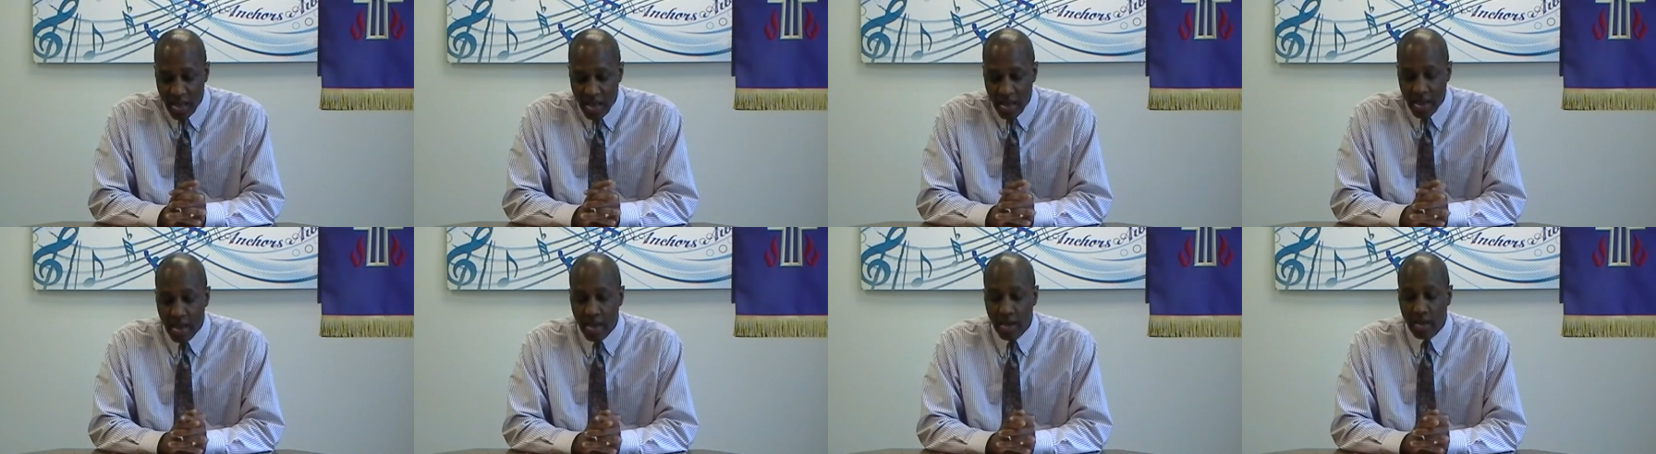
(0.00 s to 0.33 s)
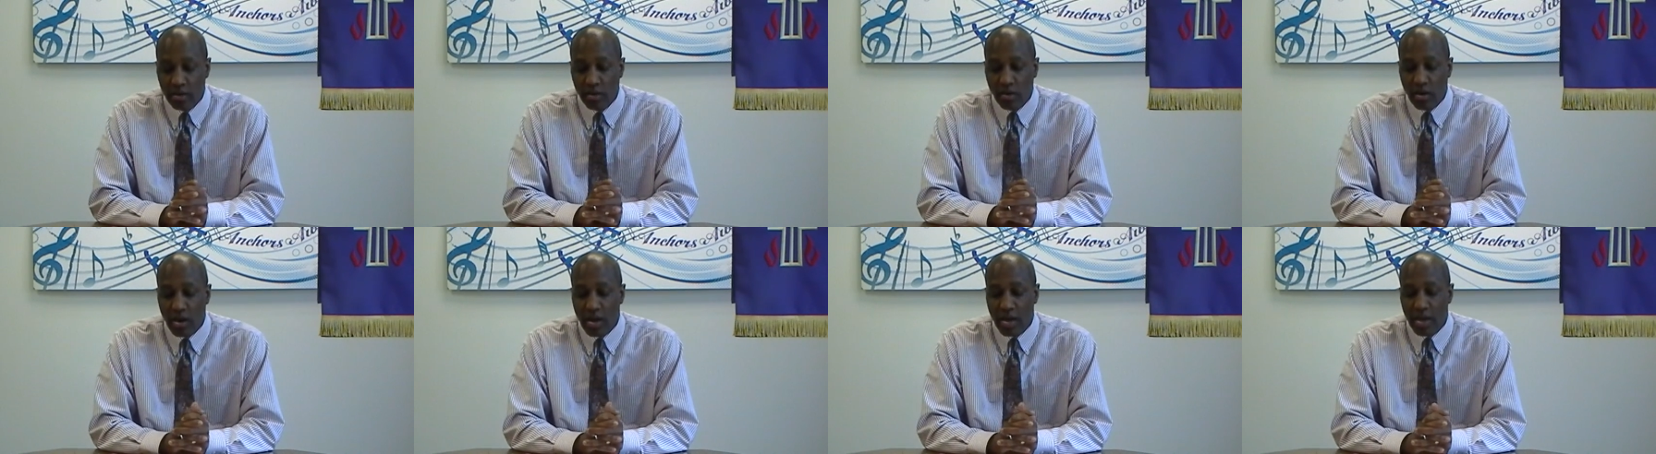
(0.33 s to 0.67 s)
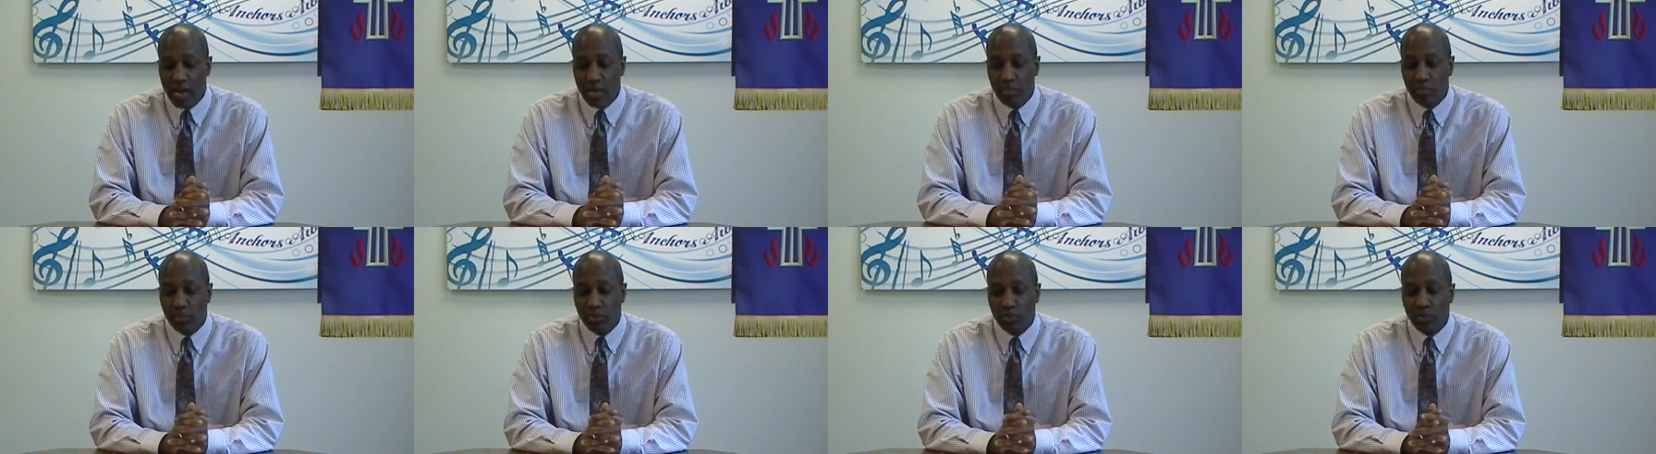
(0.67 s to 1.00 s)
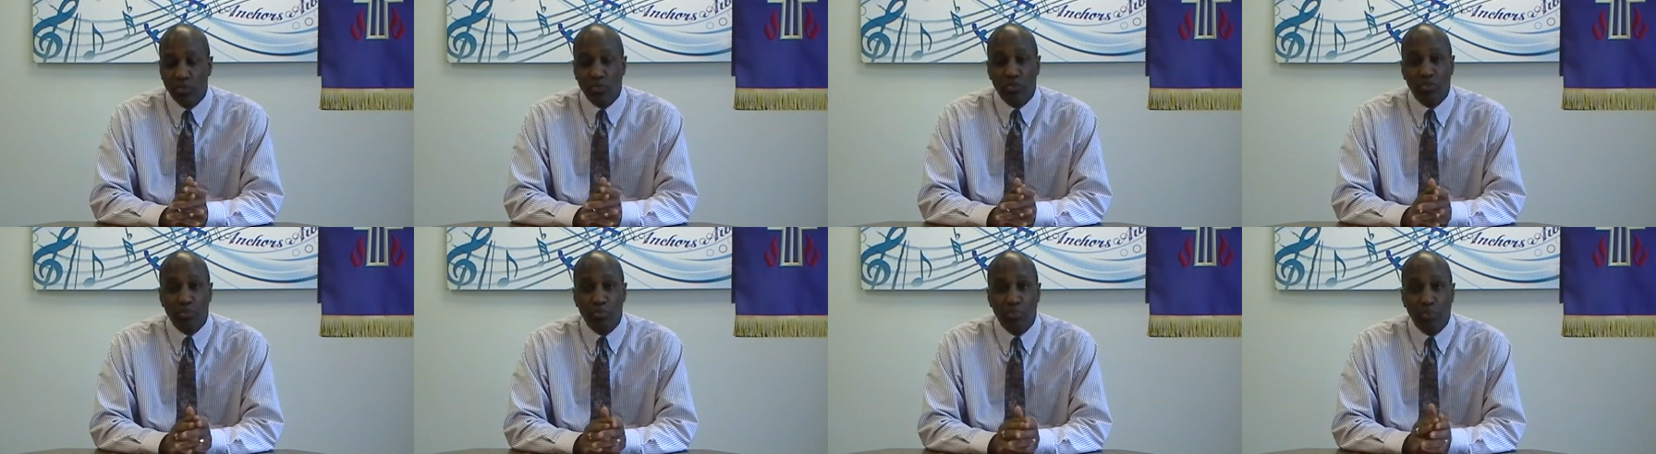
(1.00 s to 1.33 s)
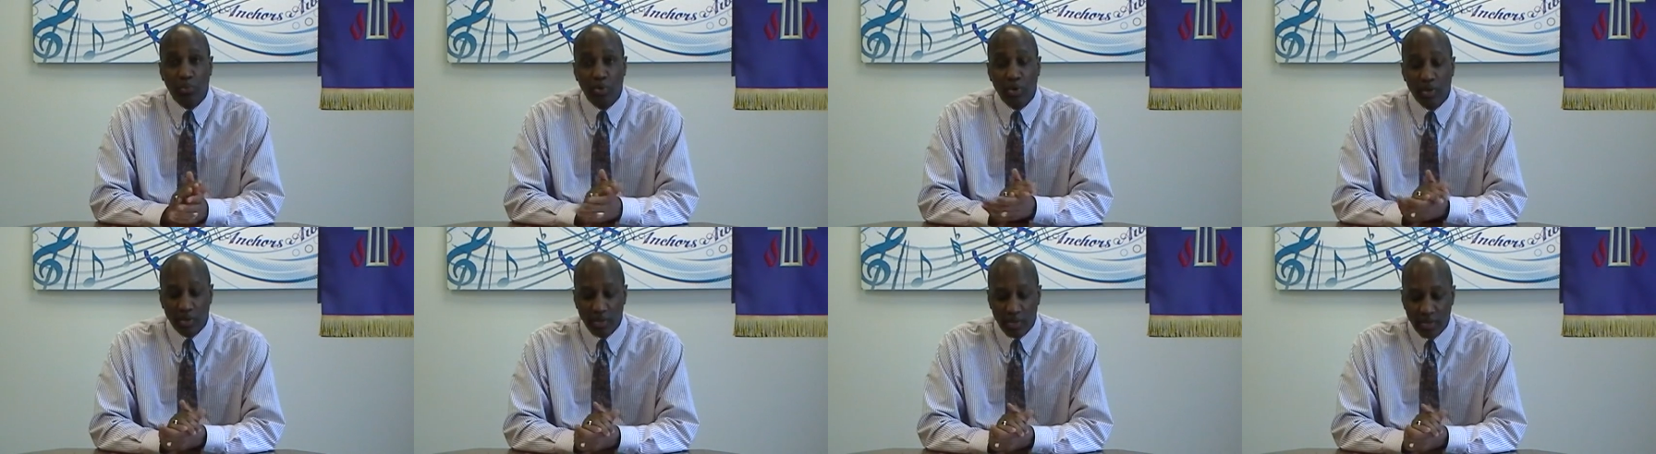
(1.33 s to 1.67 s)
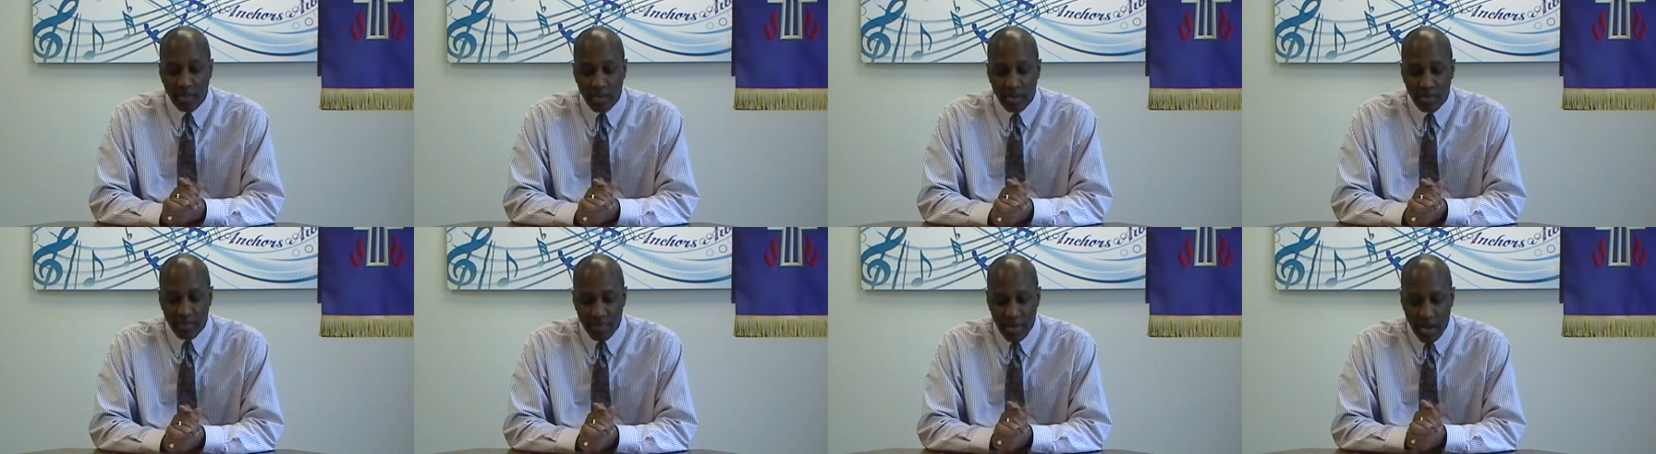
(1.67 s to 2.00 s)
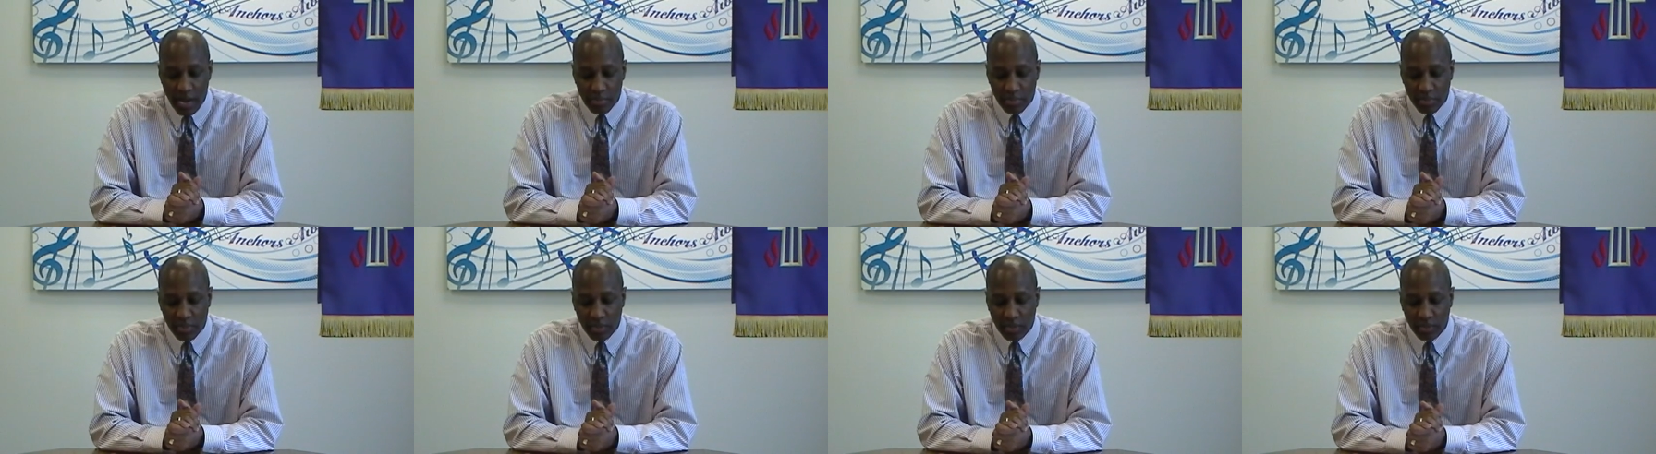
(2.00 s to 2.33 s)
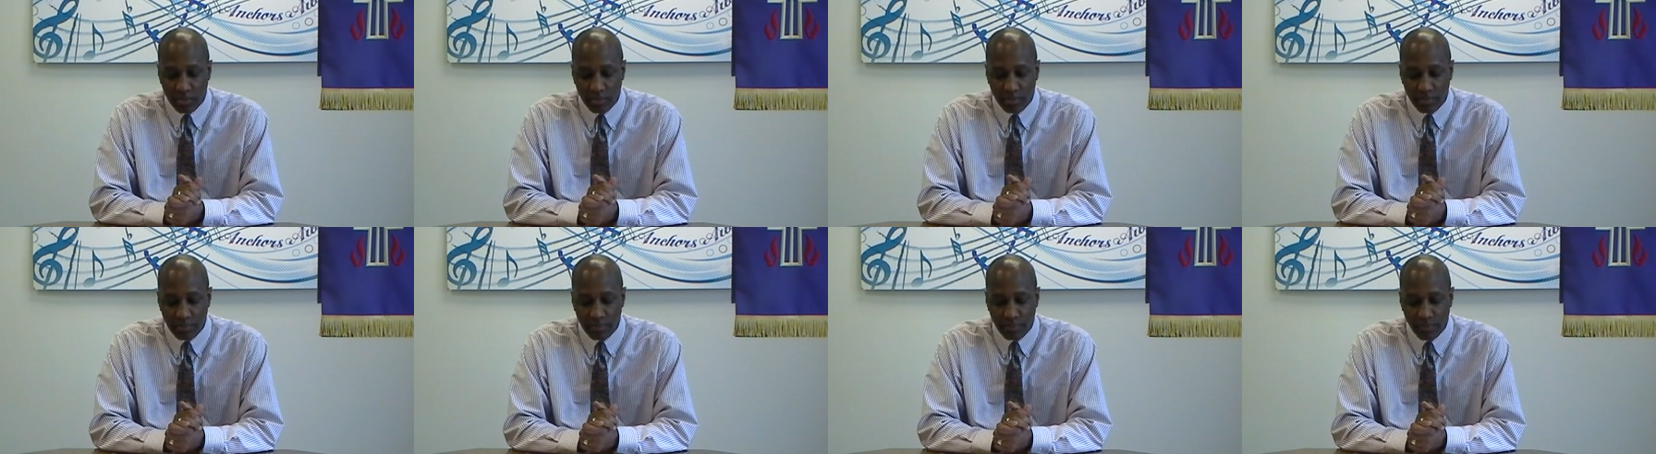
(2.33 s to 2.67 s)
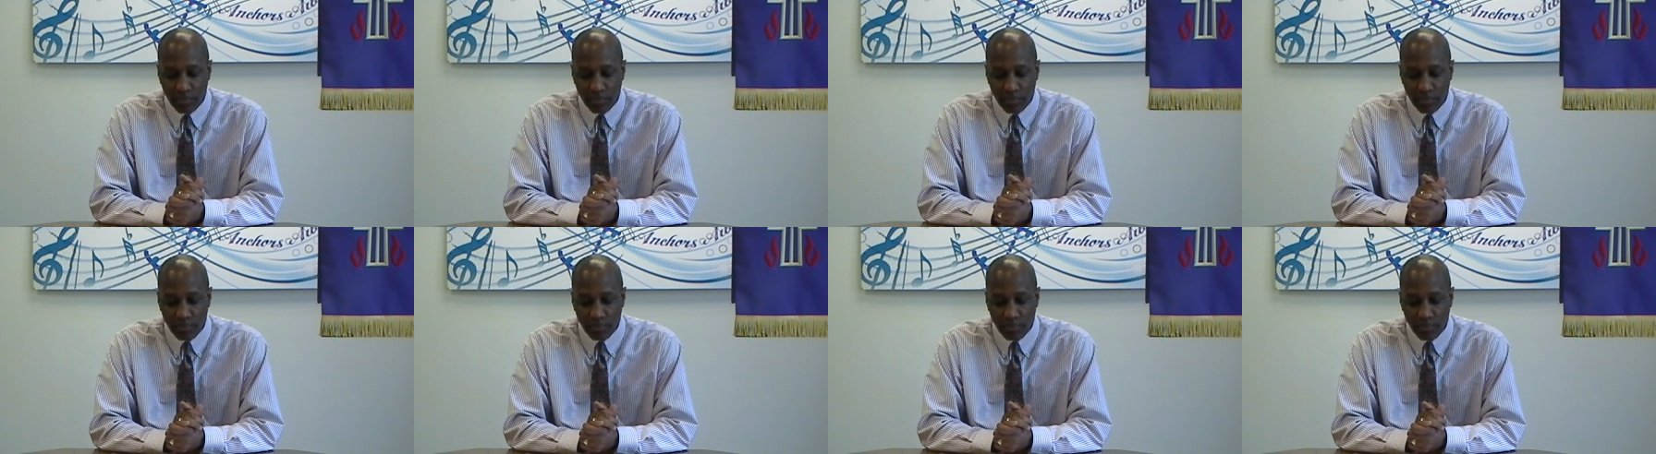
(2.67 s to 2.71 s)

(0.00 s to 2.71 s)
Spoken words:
and are able to support their families.